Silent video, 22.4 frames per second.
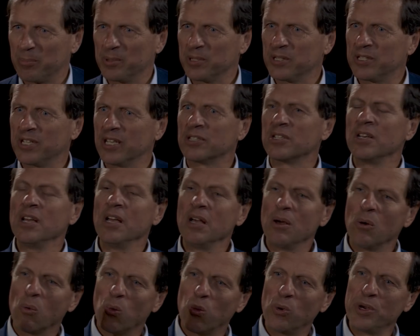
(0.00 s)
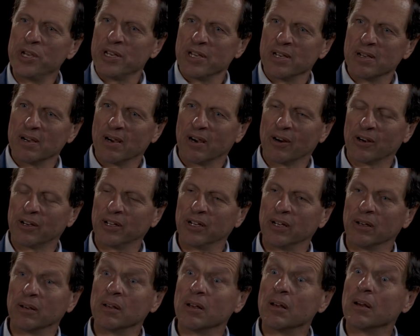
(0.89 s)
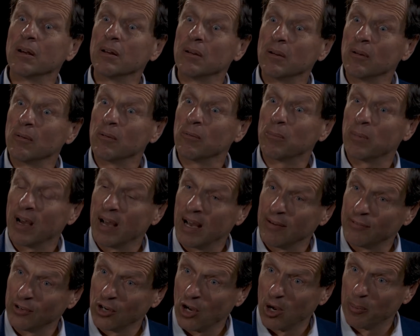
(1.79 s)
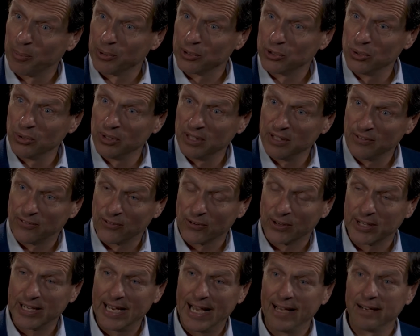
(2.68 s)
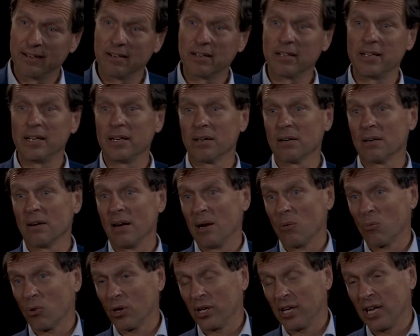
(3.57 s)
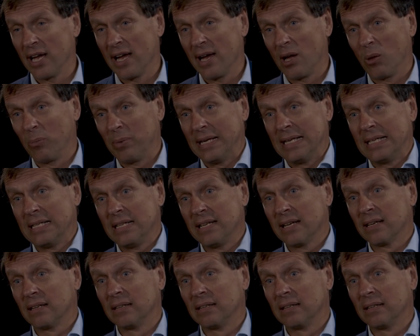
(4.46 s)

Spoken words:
and says, we are going to have an opportunity for Canada here, and we're going to help India